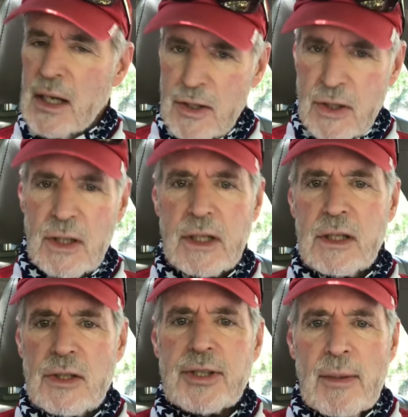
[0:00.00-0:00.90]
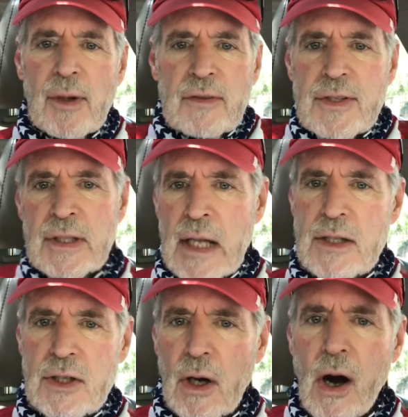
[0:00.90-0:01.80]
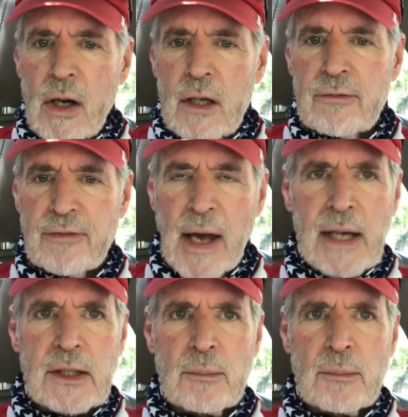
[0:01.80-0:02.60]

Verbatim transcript: It's going to kill some of us, and that's the hard fact